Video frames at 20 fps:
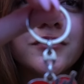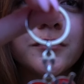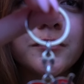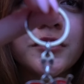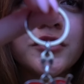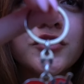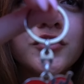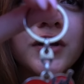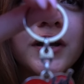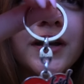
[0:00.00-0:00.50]
from
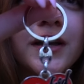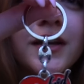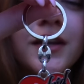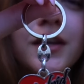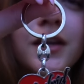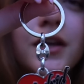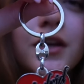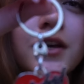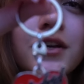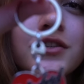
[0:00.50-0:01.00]

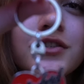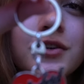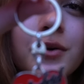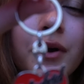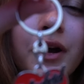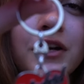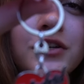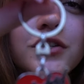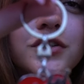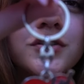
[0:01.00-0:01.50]
Madrid. So
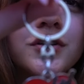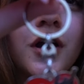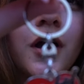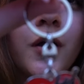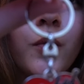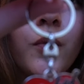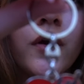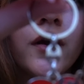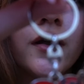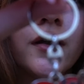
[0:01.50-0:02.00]
I just
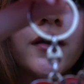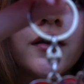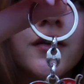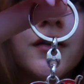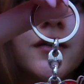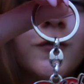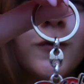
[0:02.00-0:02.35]
got one